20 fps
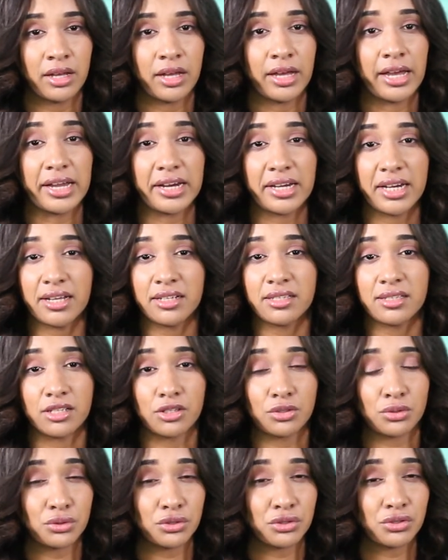It is a
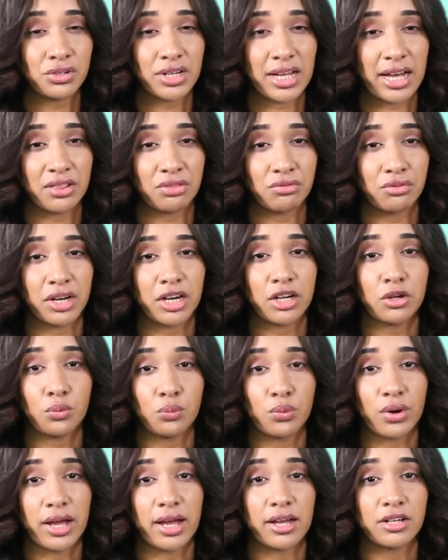social gathering
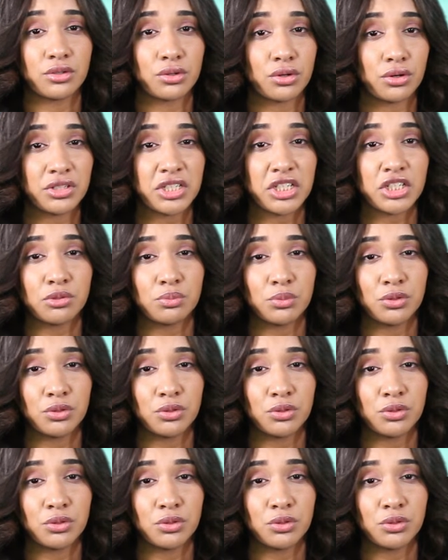where Scottish